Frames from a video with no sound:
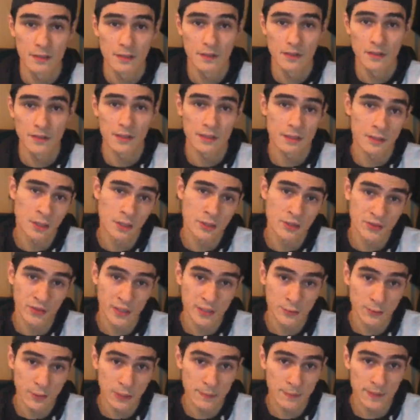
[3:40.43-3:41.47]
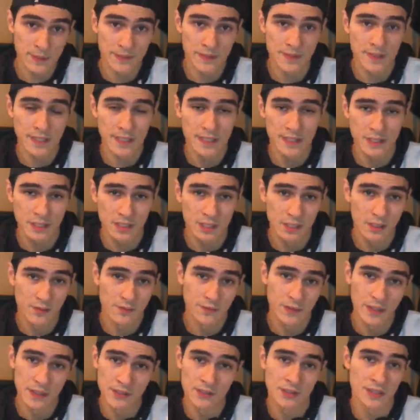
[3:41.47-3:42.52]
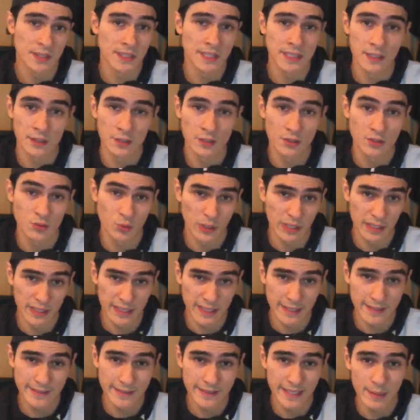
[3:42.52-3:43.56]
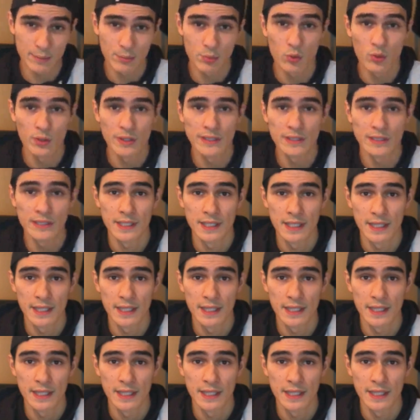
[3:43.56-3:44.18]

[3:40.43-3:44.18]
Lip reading: The close range weapons are there to finish the kills when it gets to that point,